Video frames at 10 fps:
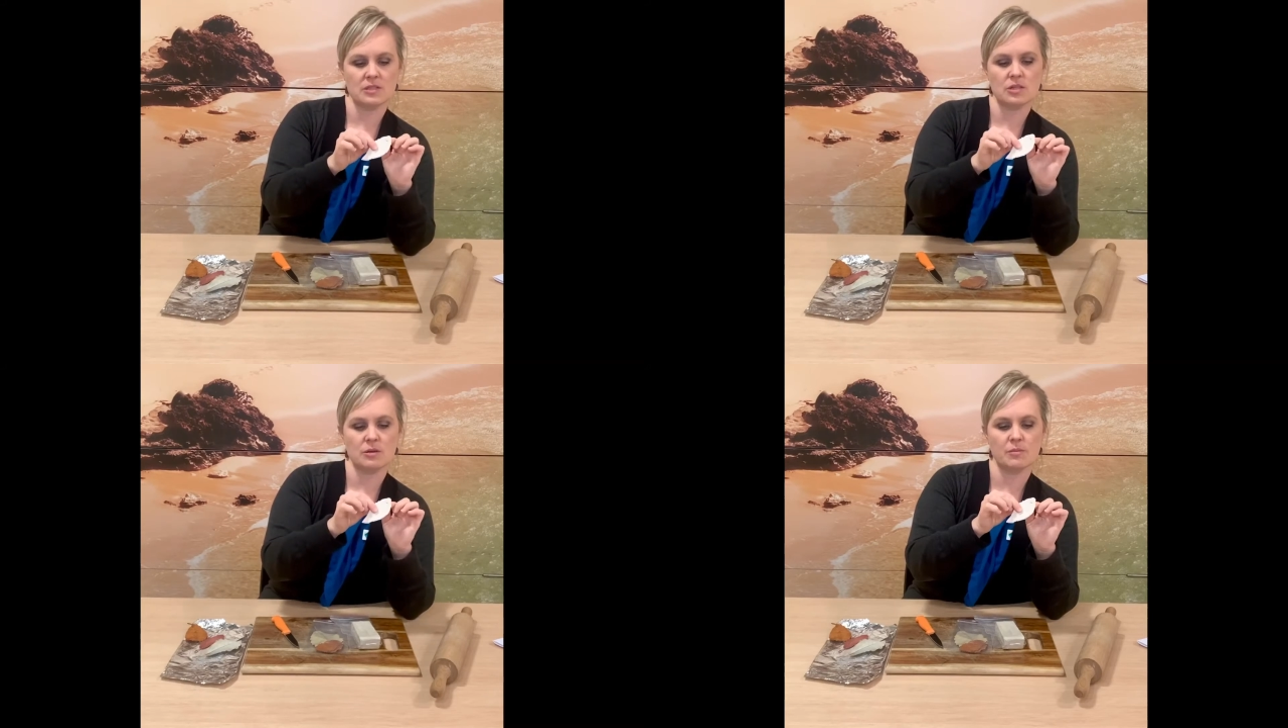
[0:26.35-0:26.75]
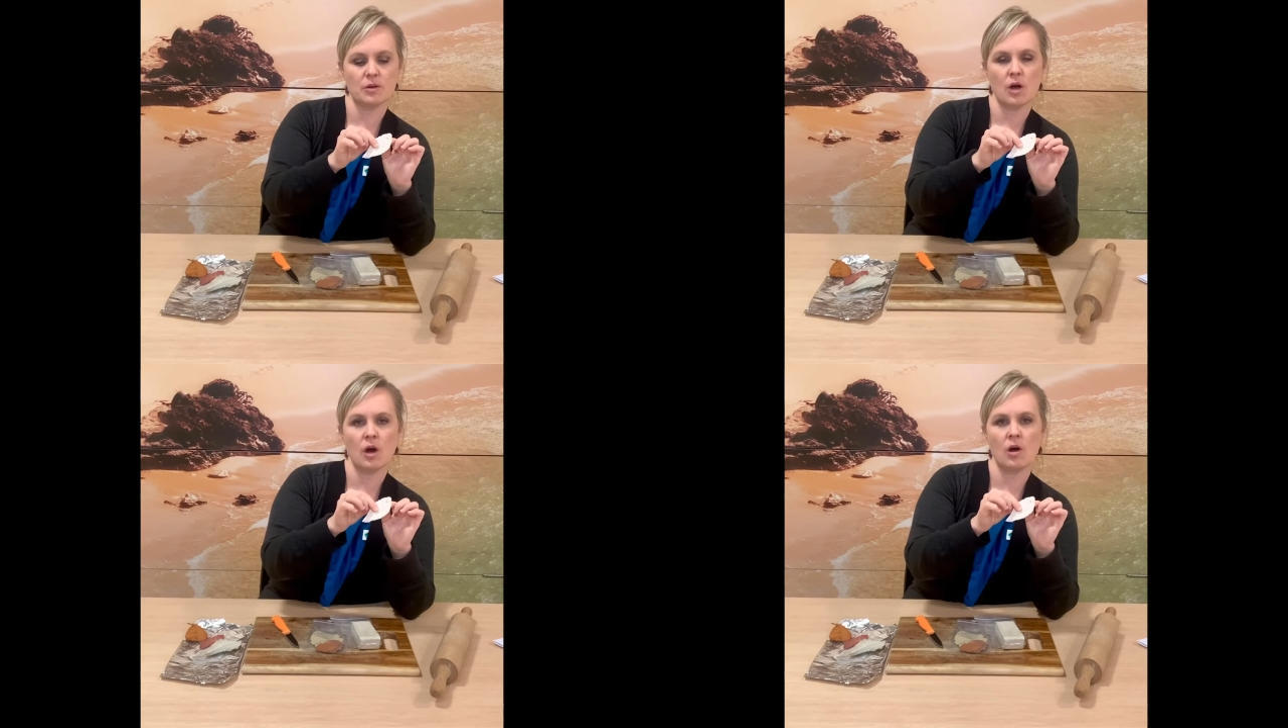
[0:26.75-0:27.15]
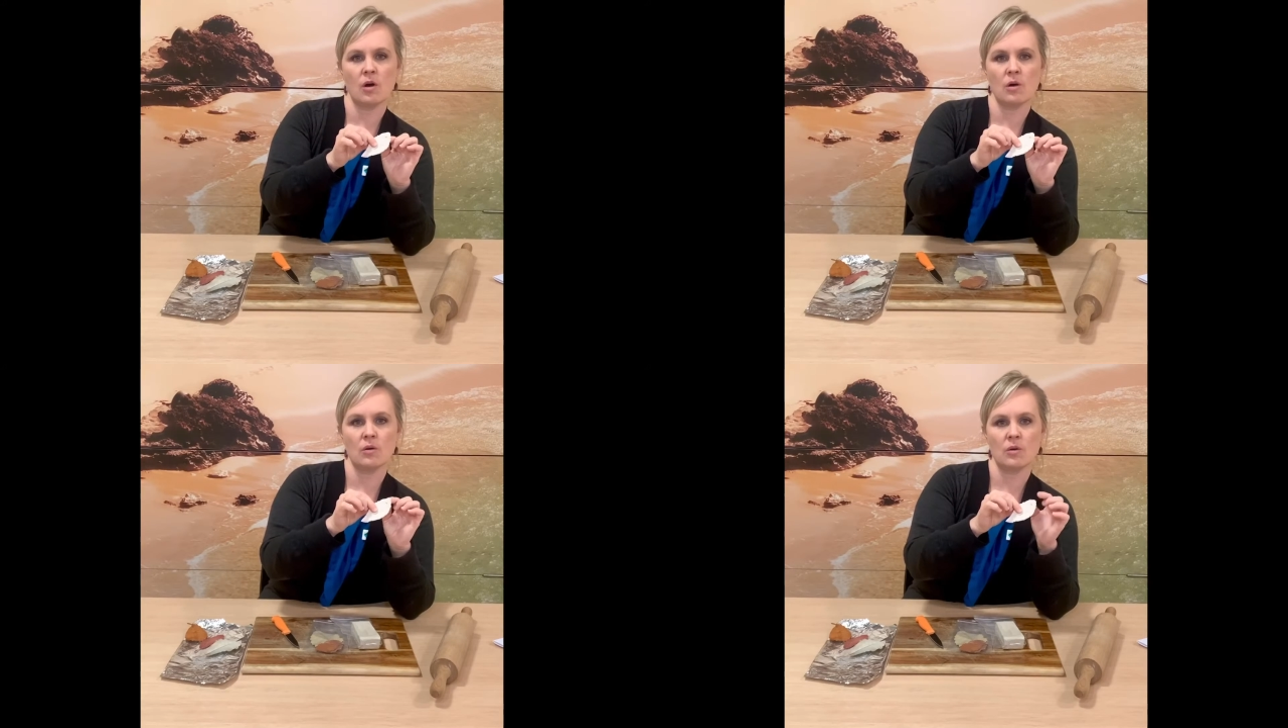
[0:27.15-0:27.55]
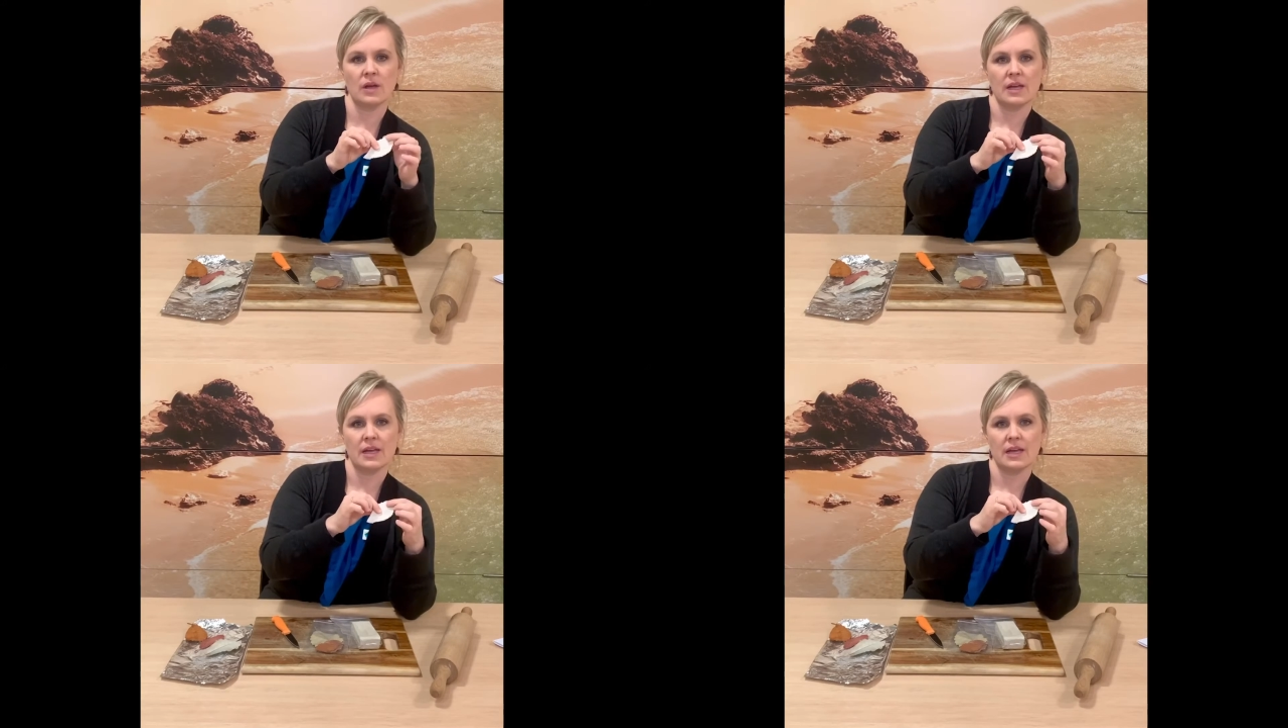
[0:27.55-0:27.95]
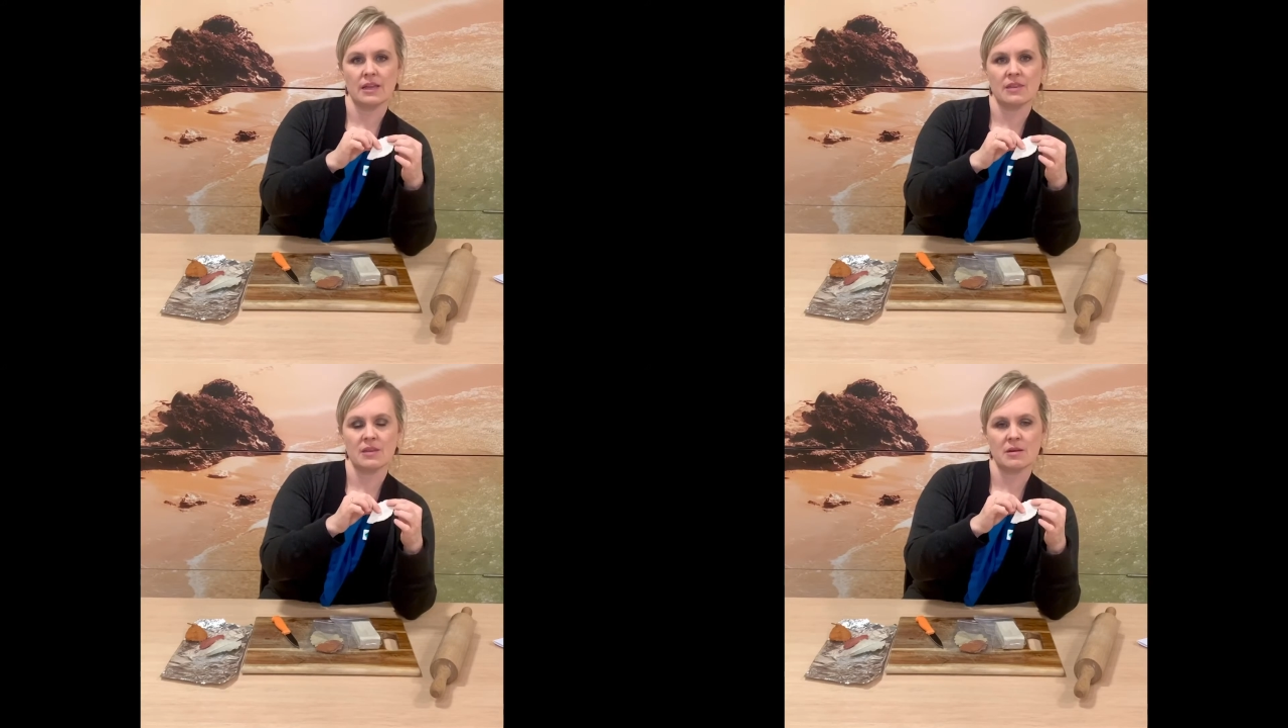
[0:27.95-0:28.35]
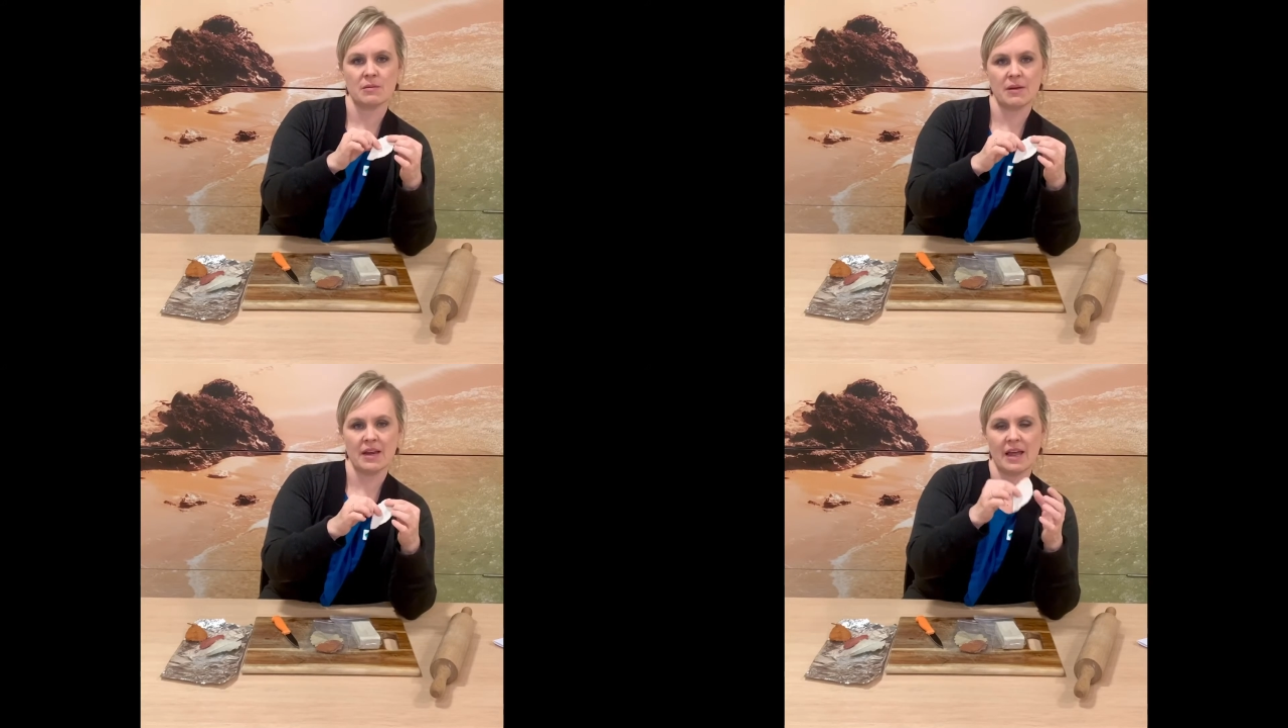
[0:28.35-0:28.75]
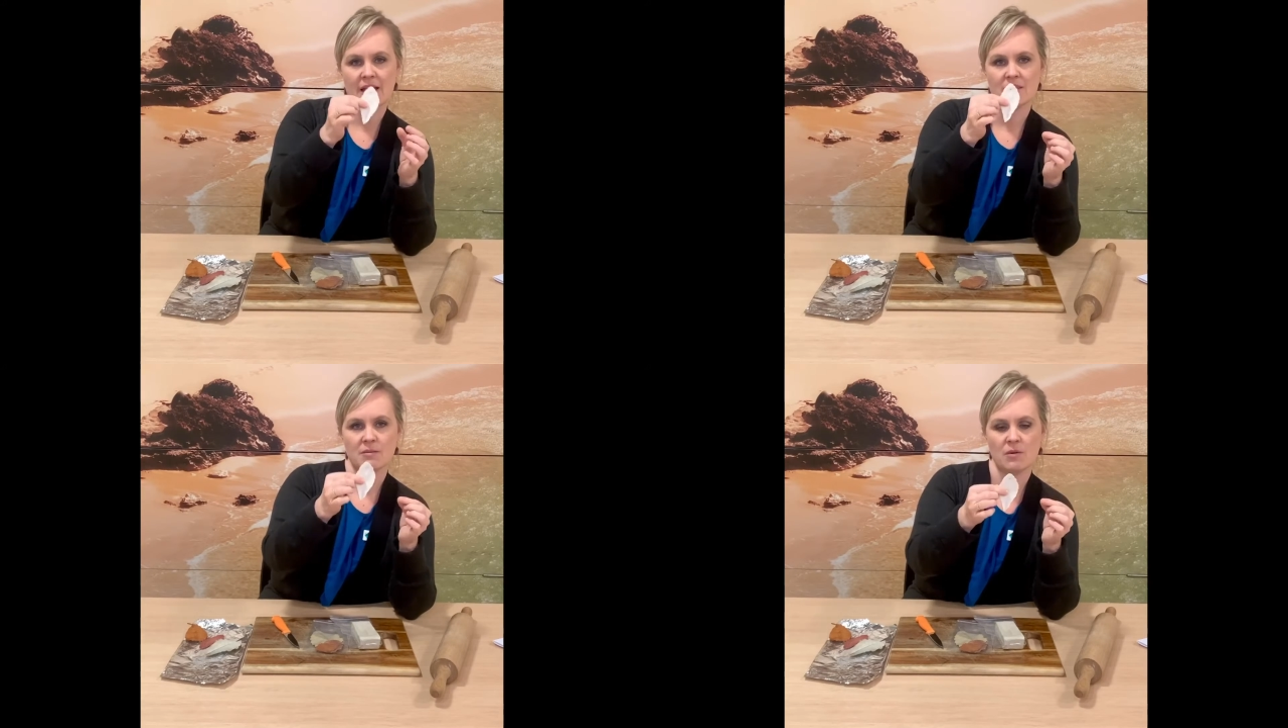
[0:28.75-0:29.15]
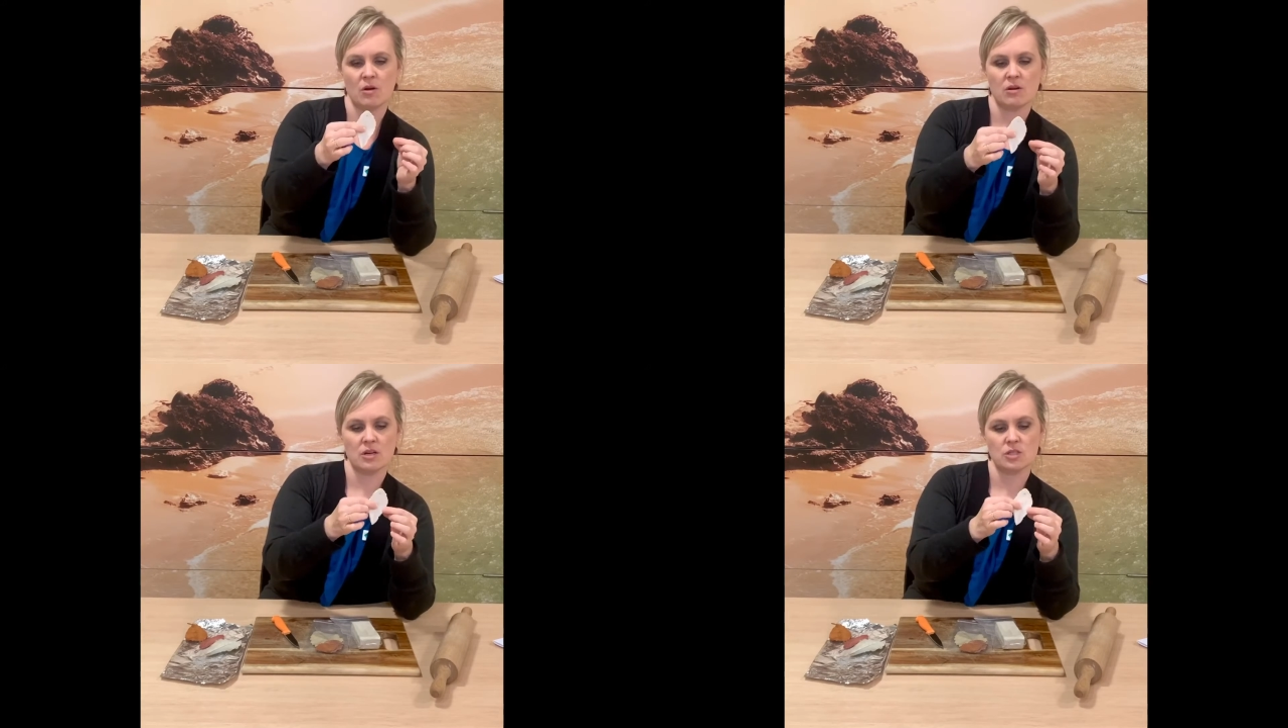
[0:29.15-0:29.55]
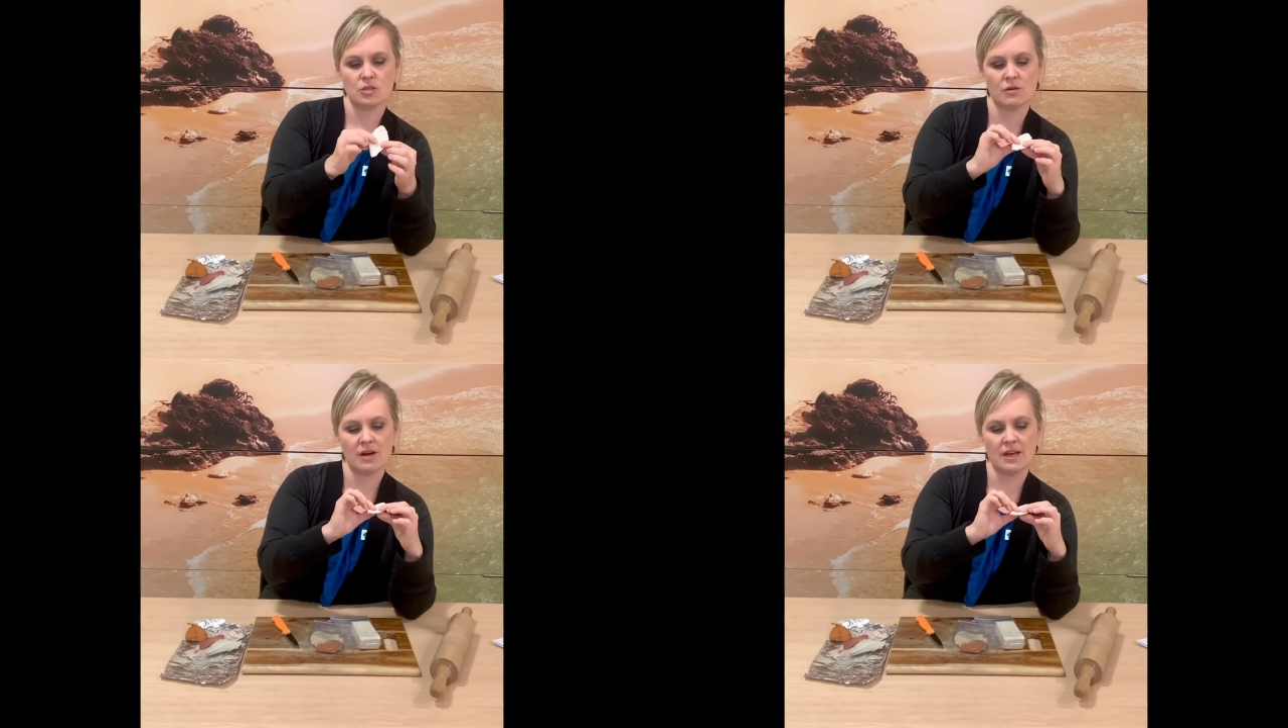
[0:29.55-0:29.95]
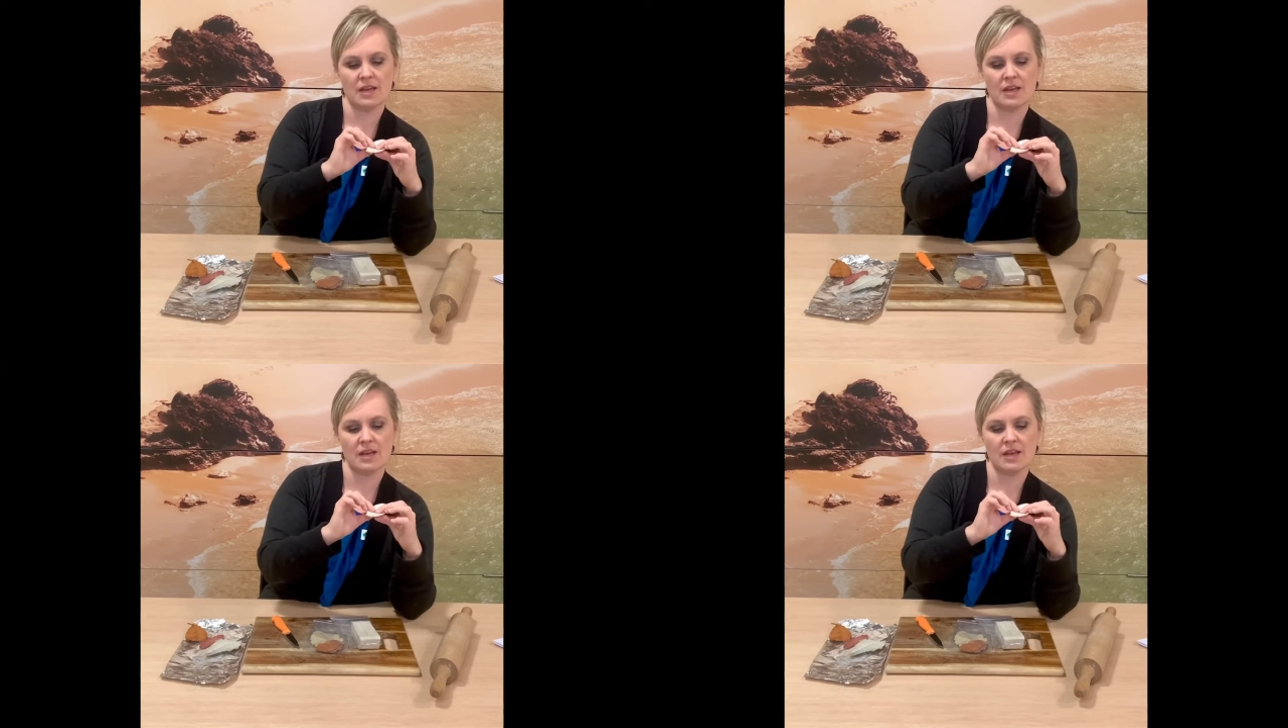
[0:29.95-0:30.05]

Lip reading: You can put a hole in them and hang them on a tree,